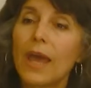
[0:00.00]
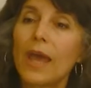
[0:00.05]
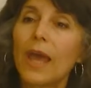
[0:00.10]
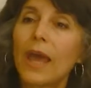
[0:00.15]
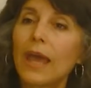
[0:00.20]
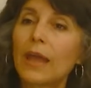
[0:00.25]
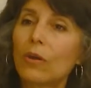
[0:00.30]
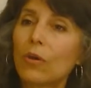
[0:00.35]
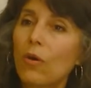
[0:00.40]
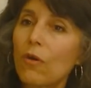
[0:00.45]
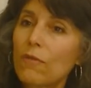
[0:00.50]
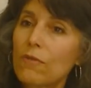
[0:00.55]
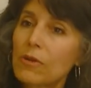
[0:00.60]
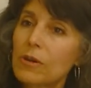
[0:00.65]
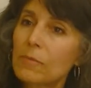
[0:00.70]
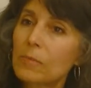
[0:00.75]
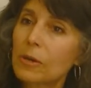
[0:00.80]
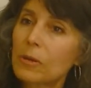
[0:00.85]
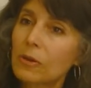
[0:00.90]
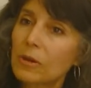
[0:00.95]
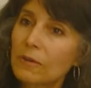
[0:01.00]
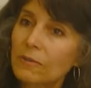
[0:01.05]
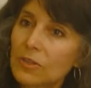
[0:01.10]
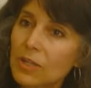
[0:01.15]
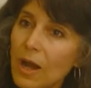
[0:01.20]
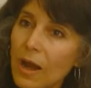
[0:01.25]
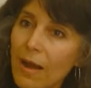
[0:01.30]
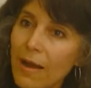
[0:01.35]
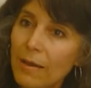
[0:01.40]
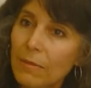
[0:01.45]
And over a period of
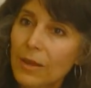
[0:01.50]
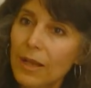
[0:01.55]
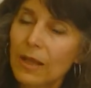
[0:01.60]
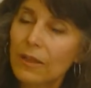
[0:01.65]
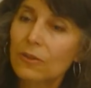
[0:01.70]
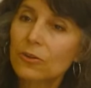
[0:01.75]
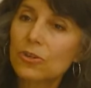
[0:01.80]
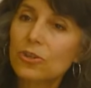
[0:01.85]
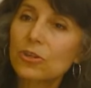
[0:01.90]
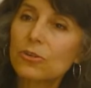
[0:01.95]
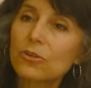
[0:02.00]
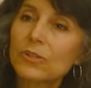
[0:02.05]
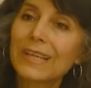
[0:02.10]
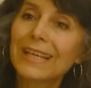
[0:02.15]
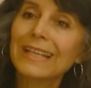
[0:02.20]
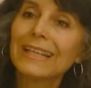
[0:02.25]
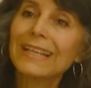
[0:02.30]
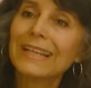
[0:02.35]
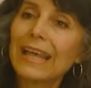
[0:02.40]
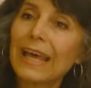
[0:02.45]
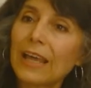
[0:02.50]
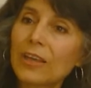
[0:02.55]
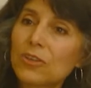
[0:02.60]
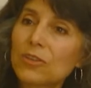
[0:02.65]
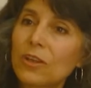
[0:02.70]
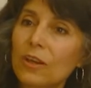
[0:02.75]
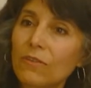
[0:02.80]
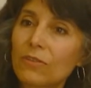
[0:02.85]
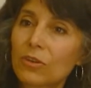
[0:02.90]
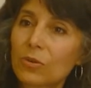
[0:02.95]
time, they're choosing
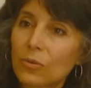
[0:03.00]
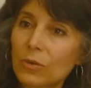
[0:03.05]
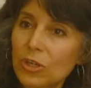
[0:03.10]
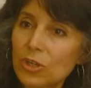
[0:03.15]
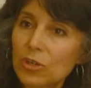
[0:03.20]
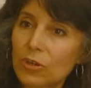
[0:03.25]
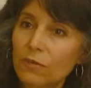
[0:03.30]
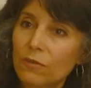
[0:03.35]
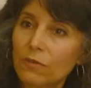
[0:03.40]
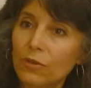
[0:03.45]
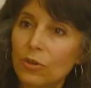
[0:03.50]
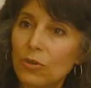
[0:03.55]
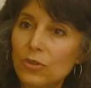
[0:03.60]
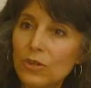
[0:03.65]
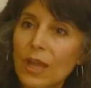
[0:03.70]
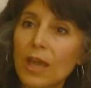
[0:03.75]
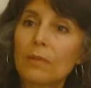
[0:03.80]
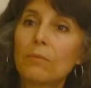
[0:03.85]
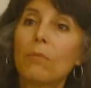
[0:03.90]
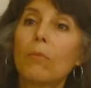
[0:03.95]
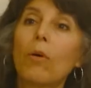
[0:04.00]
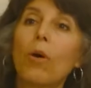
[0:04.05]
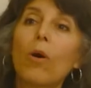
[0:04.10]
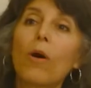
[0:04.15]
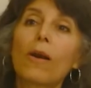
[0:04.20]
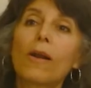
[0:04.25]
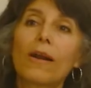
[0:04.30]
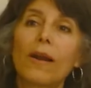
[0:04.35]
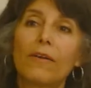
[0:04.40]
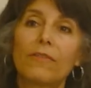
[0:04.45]
less of the richer foods and
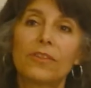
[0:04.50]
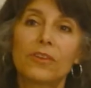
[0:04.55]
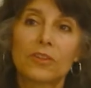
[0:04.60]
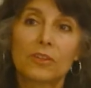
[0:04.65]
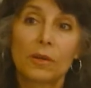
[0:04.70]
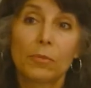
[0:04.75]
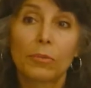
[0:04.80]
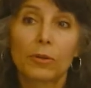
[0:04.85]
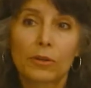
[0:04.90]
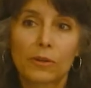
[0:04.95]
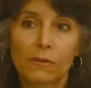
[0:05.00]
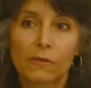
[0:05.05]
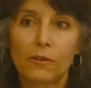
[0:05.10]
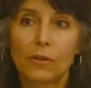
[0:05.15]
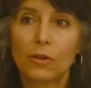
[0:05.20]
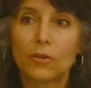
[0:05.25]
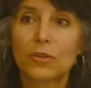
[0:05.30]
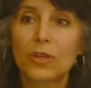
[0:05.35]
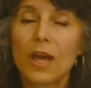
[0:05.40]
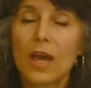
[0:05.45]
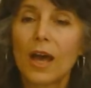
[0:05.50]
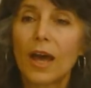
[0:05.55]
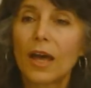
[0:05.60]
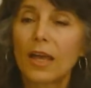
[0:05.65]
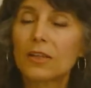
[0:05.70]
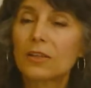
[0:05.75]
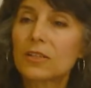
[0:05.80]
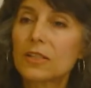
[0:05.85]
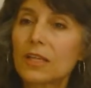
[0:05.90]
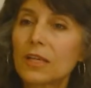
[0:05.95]
more of the simpler foods,
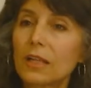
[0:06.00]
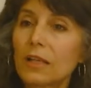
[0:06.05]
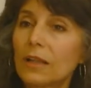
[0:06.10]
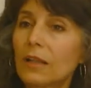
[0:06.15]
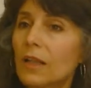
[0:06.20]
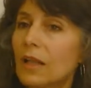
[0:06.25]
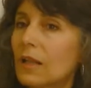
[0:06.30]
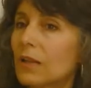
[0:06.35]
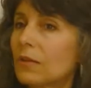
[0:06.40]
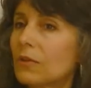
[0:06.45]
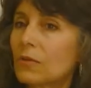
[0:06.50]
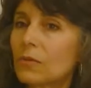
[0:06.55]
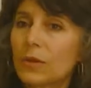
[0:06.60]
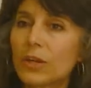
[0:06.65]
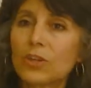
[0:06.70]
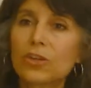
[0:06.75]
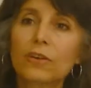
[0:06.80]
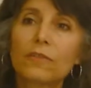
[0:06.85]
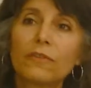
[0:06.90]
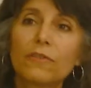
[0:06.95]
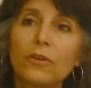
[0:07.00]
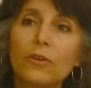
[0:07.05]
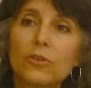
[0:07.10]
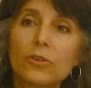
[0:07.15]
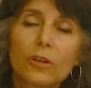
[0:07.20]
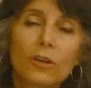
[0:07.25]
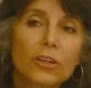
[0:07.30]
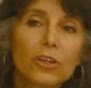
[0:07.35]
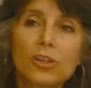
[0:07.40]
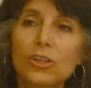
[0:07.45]
until the richer foods
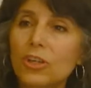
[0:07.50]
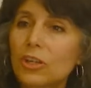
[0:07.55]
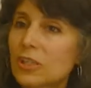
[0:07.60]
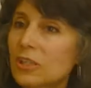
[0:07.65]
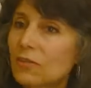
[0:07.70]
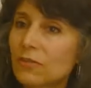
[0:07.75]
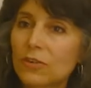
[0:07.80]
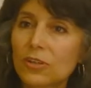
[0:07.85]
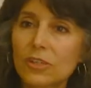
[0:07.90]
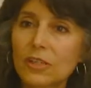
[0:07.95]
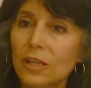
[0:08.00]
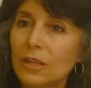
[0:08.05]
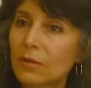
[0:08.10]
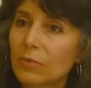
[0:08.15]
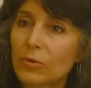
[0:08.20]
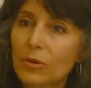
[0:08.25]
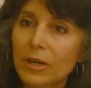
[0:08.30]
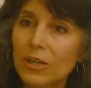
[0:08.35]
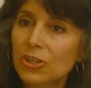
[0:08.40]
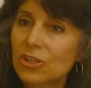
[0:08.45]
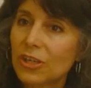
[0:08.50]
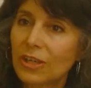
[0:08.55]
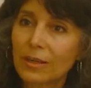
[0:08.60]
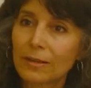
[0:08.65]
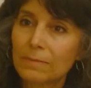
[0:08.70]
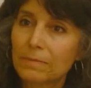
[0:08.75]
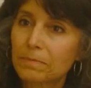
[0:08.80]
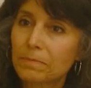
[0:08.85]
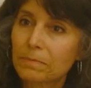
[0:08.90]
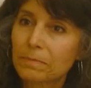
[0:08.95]
are just for celebration.
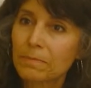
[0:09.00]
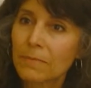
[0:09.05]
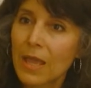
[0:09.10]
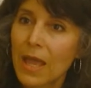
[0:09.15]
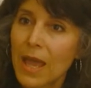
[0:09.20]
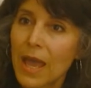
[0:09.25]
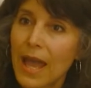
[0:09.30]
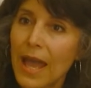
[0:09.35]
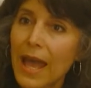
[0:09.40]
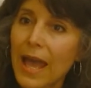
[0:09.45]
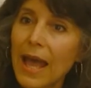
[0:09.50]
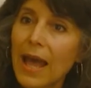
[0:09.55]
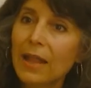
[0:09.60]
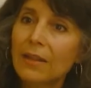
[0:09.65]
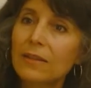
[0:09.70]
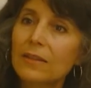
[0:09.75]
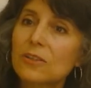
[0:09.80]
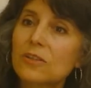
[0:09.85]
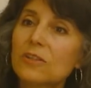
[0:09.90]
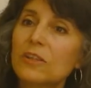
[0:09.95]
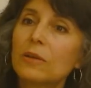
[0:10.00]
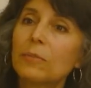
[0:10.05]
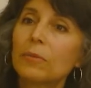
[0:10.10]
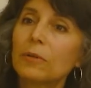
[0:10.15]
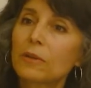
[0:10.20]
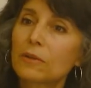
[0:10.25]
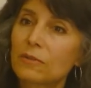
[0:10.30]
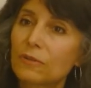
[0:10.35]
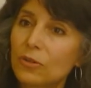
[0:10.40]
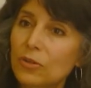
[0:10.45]
And the
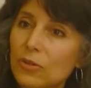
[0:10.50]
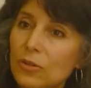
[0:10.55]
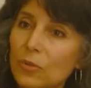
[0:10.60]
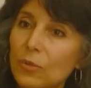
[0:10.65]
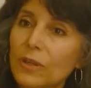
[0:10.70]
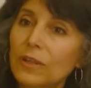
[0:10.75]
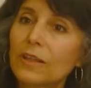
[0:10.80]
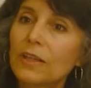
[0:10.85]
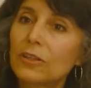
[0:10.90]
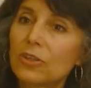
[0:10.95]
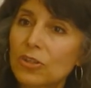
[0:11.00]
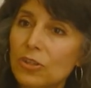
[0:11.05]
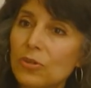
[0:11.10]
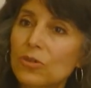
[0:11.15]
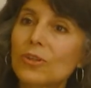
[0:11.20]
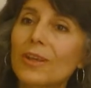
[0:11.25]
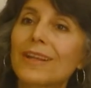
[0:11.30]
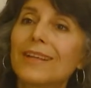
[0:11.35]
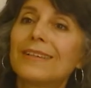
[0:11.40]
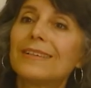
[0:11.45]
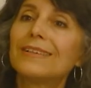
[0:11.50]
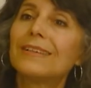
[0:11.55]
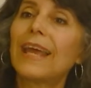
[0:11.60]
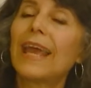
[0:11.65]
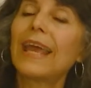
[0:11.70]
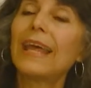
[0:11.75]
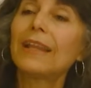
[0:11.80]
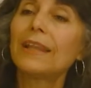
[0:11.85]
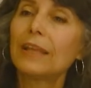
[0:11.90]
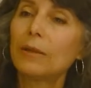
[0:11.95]
simpler foods are what they choose on a
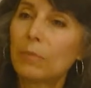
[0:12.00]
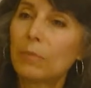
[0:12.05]
daily